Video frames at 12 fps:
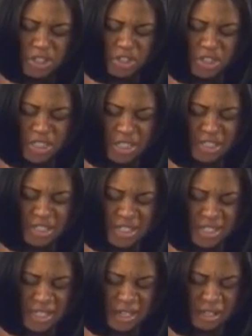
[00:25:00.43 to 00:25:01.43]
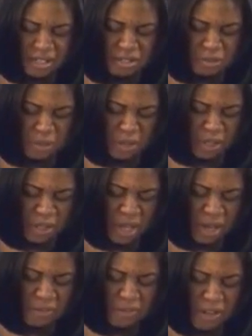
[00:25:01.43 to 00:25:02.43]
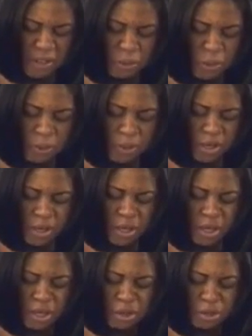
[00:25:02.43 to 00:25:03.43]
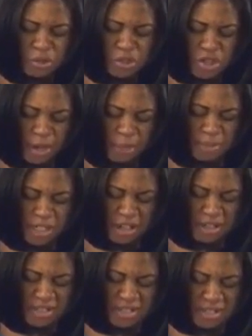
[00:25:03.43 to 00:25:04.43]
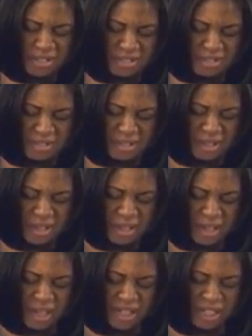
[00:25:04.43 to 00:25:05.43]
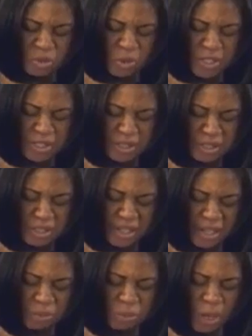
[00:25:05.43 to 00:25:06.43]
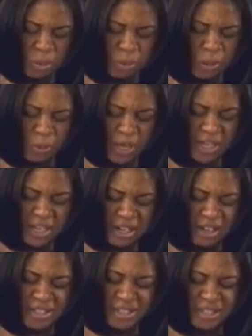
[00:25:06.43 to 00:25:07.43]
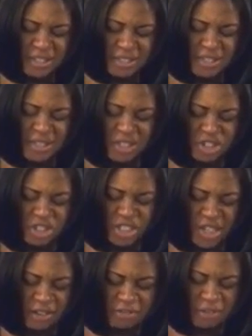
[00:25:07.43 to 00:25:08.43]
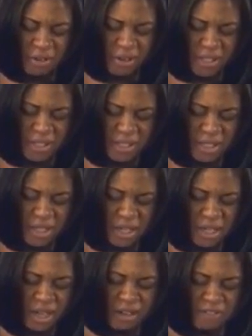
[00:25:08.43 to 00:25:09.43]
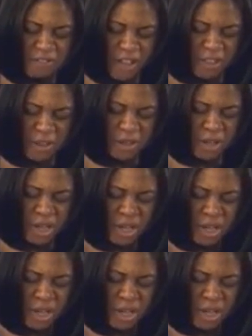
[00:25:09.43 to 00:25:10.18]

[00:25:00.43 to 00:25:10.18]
that you did to set us free. Father, we were trapped in our sins, and it was yet while we were in our sins that you died for us. And Father,